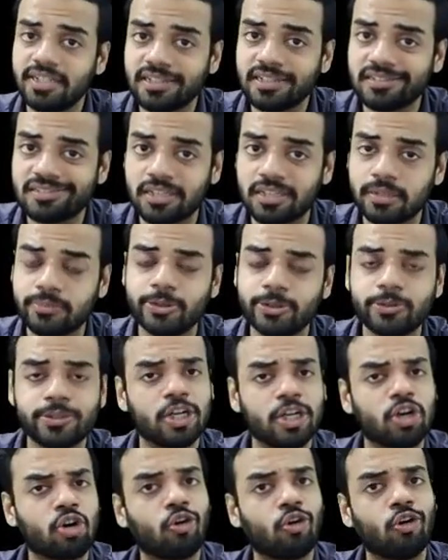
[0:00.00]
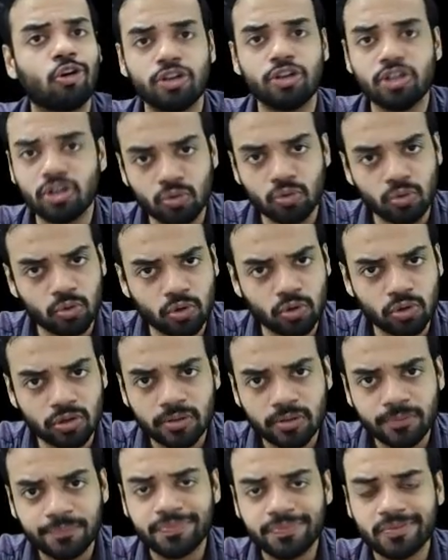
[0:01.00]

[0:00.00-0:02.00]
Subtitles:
exams, you can draw on your own.